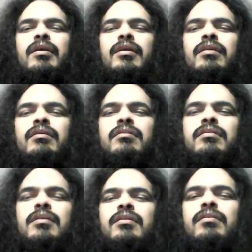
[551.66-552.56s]
In
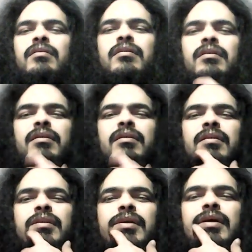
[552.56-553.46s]

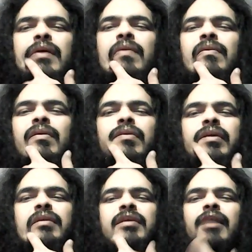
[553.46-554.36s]
the concluding
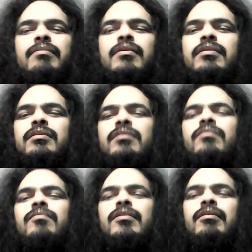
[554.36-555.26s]
chapters,
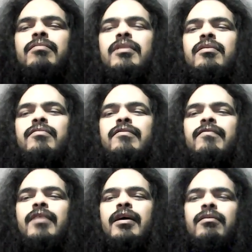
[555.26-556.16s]
we will
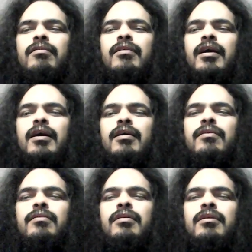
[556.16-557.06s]
reflect on
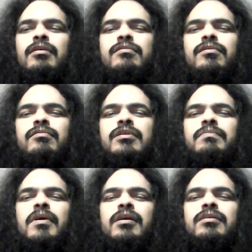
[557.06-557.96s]
how to
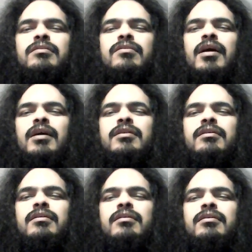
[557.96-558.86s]
respond to God's
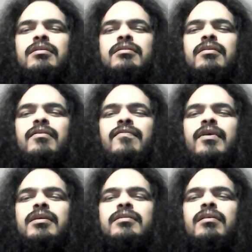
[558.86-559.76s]
goodness,
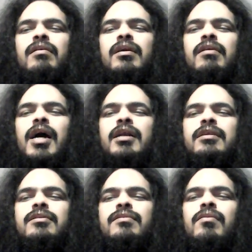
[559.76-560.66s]
fostering
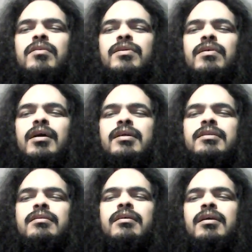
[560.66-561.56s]
gratitude,
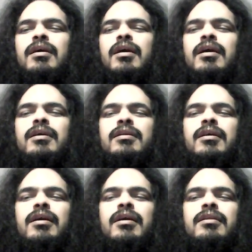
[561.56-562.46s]
trust, and
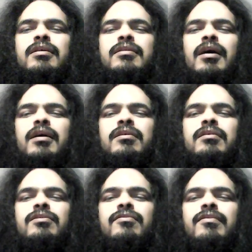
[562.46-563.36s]
a desire
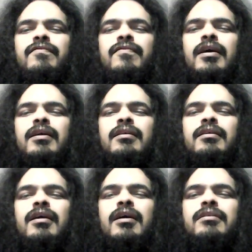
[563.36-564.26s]
to reflect
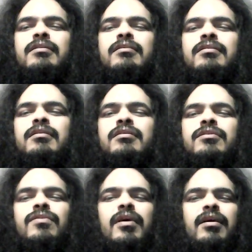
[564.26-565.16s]
God's goodness
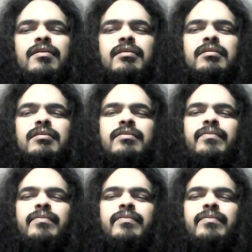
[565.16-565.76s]
to others,